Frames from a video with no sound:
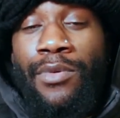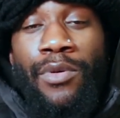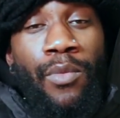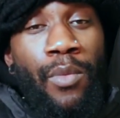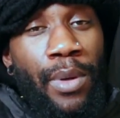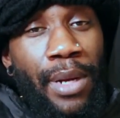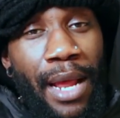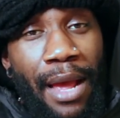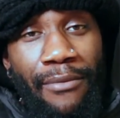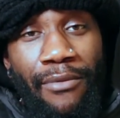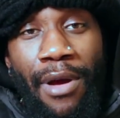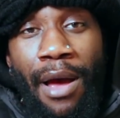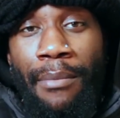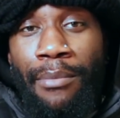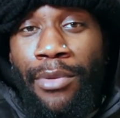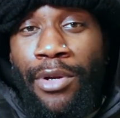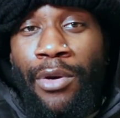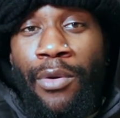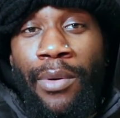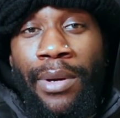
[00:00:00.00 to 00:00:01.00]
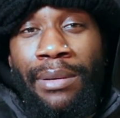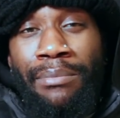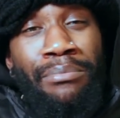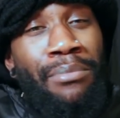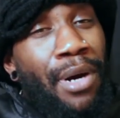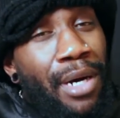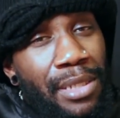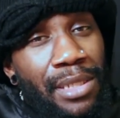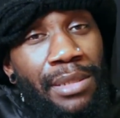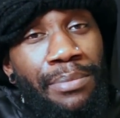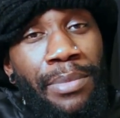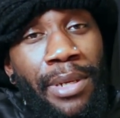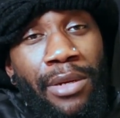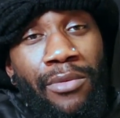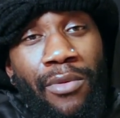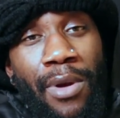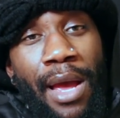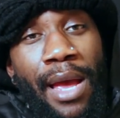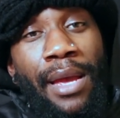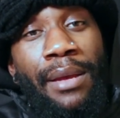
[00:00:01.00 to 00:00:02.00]
Whatever I'm doing must be
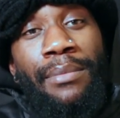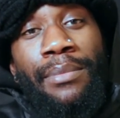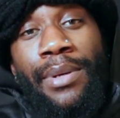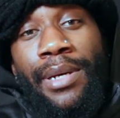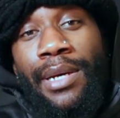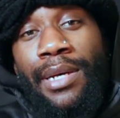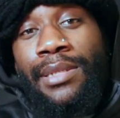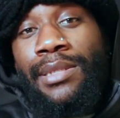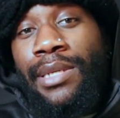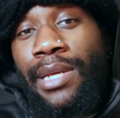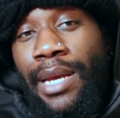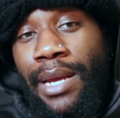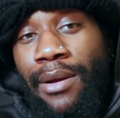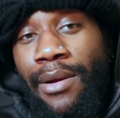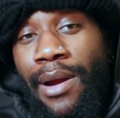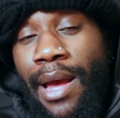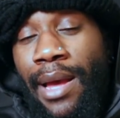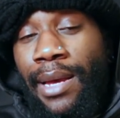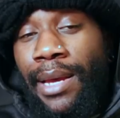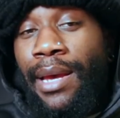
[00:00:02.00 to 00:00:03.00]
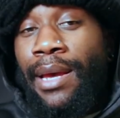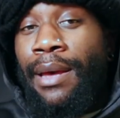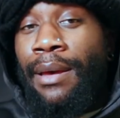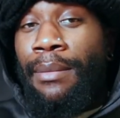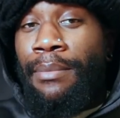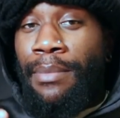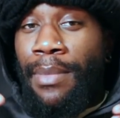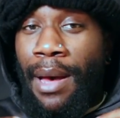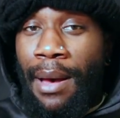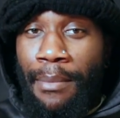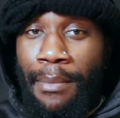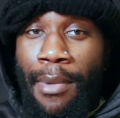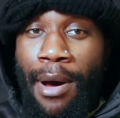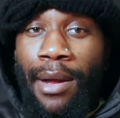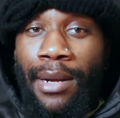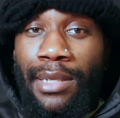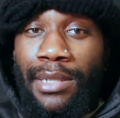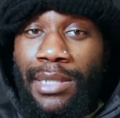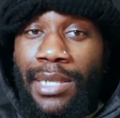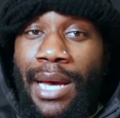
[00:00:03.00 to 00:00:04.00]
right, because here I am, I'm
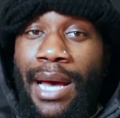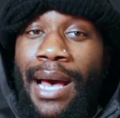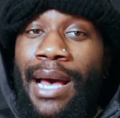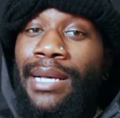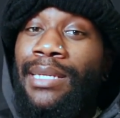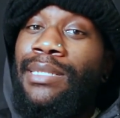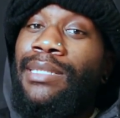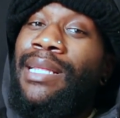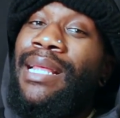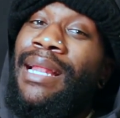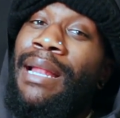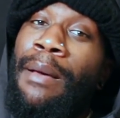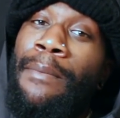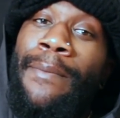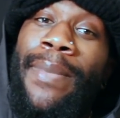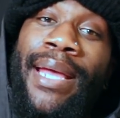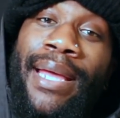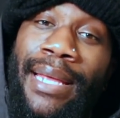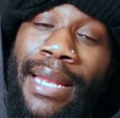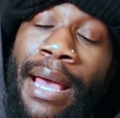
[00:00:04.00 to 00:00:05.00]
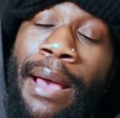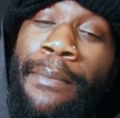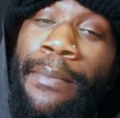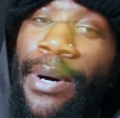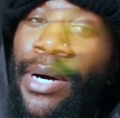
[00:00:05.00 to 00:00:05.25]
monetized and I'm making that